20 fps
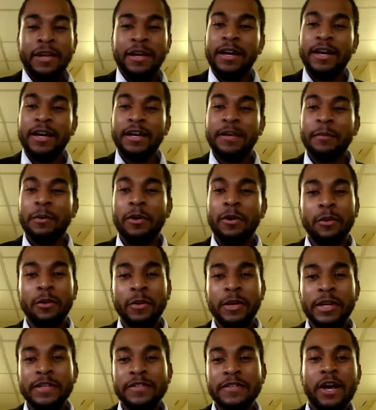I am
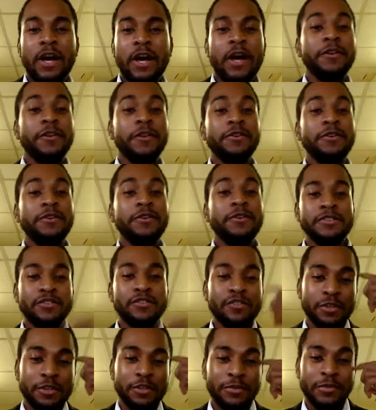always honored to
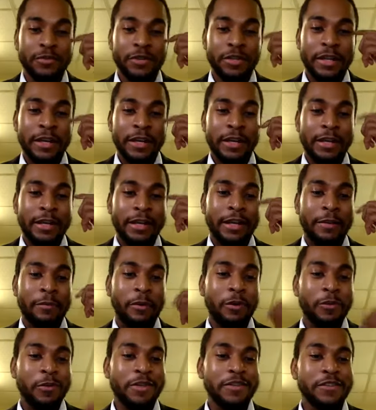serve, and uh, I'm
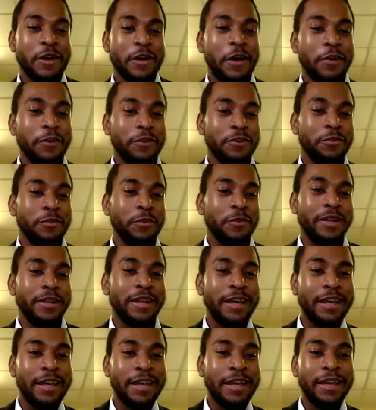always honored when
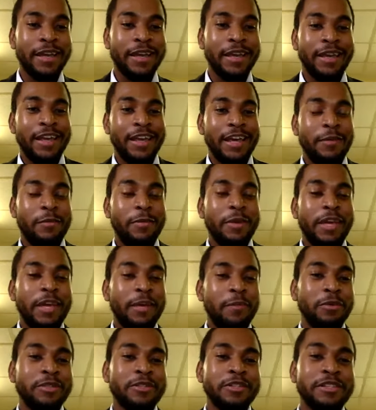I am
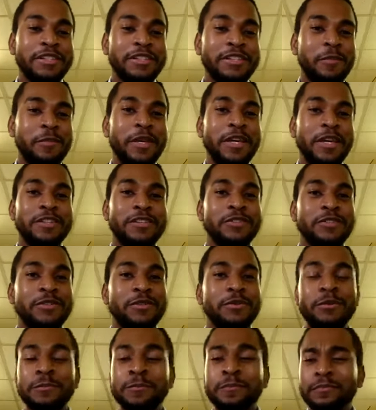able to speak
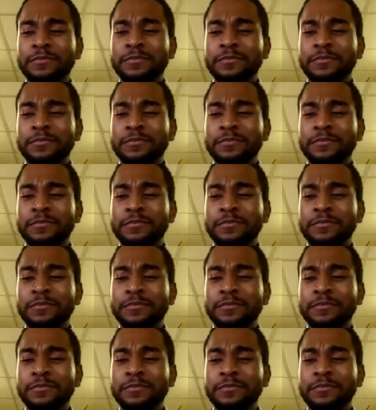to